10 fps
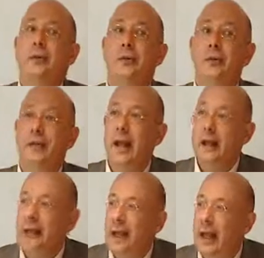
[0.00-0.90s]
to
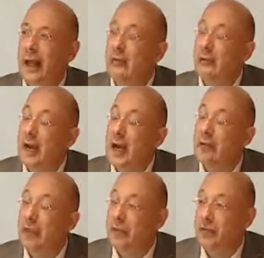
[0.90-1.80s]
take care for
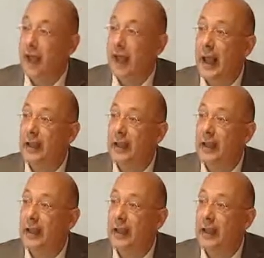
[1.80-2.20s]
everything